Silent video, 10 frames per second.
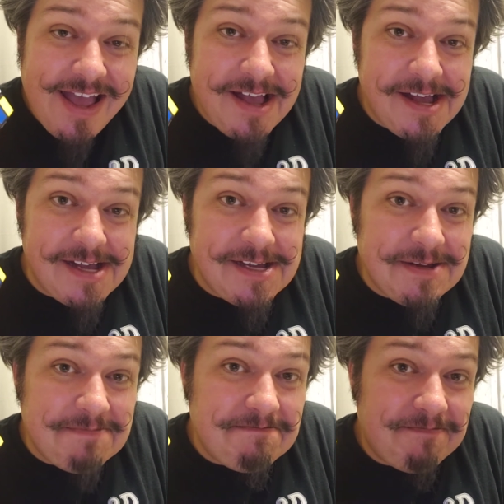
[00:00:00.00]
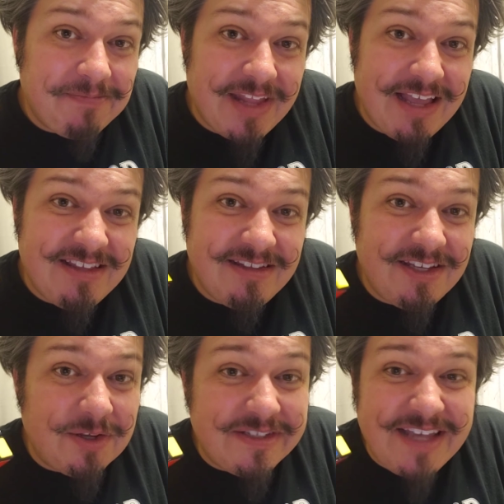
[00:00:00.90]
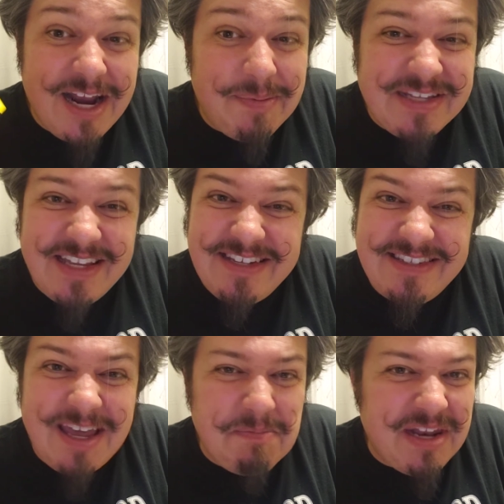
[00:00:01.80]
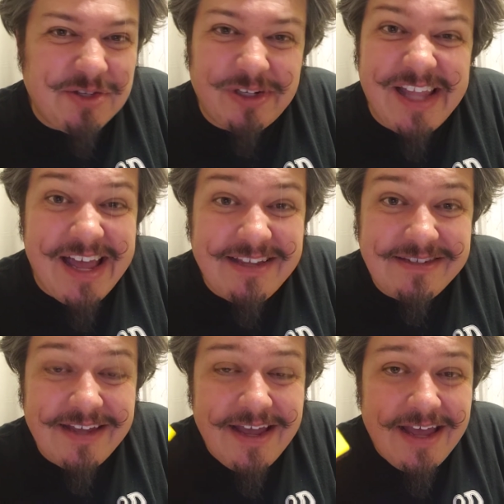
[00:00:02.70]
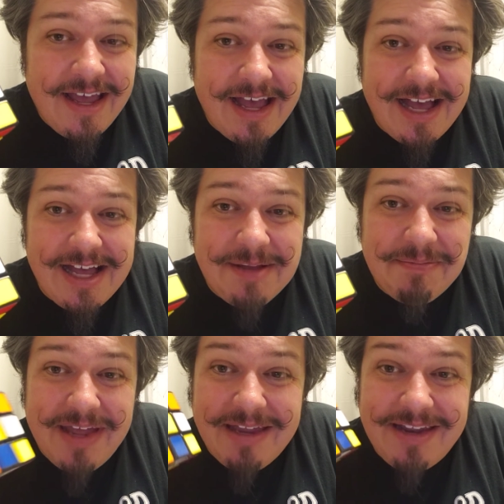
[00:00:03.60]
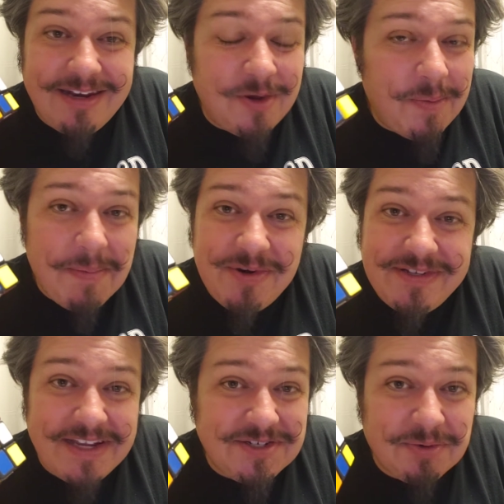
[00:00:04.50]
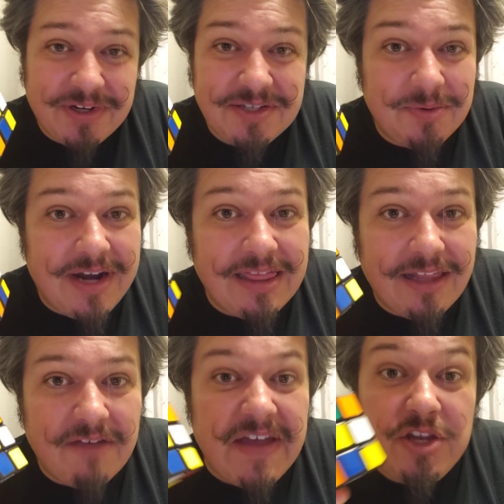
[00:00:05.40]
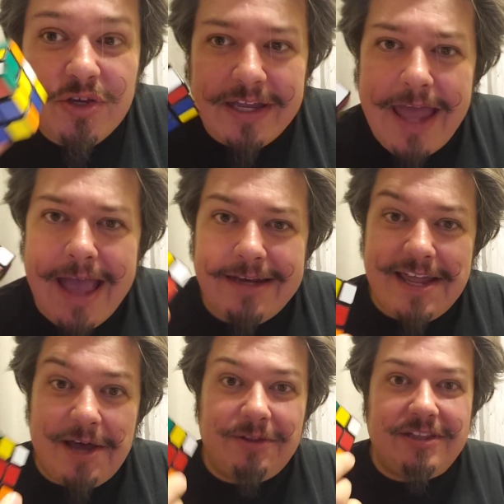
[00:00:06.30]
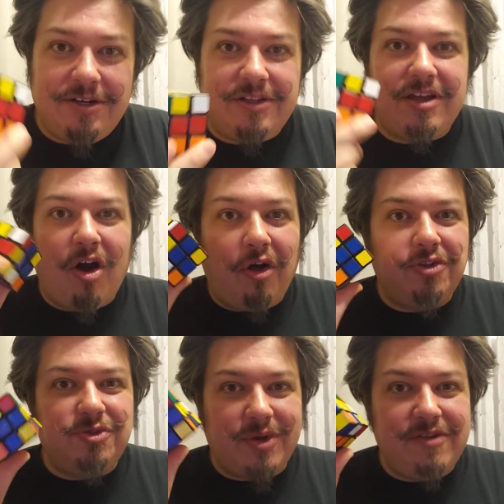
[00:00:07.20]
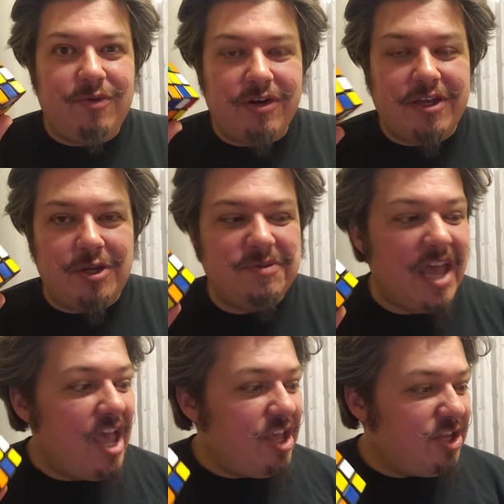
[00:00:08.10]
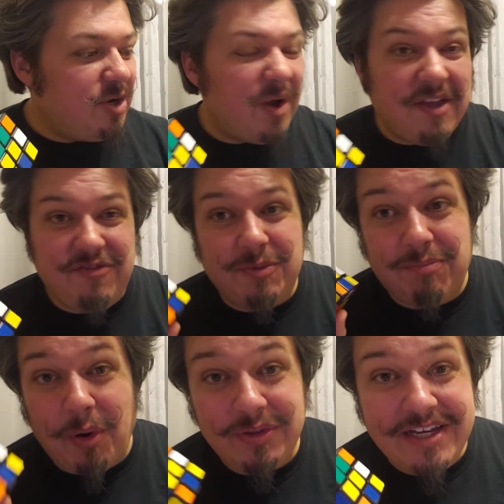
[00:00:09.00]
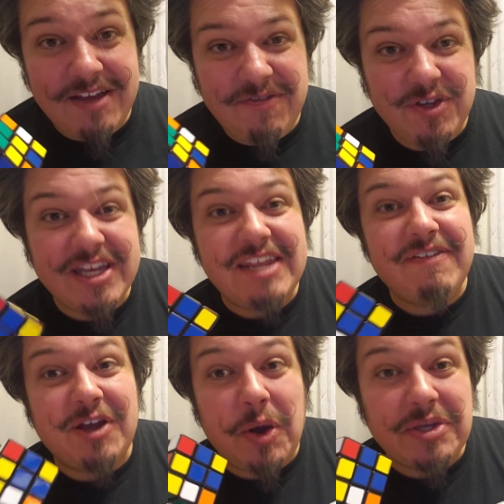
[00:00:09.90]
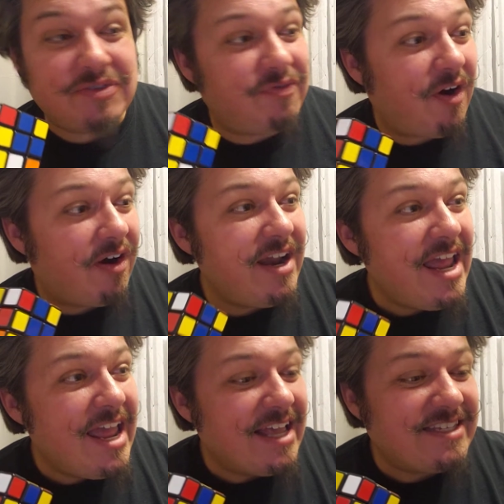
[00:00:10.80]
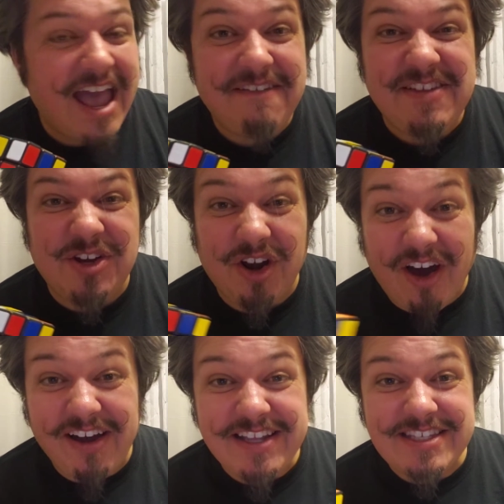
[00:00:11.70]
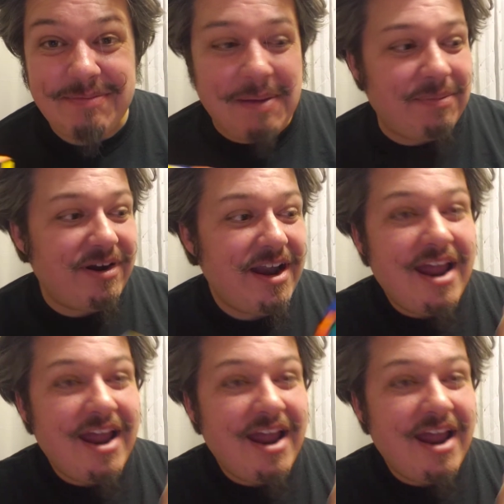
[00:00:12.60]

Setup, I said, is 10 minutes or less. And no memorization work is what I love. And you can hand out literally all 24 cubes. You know what? If you're bold enough, you can even go as far as having your audience member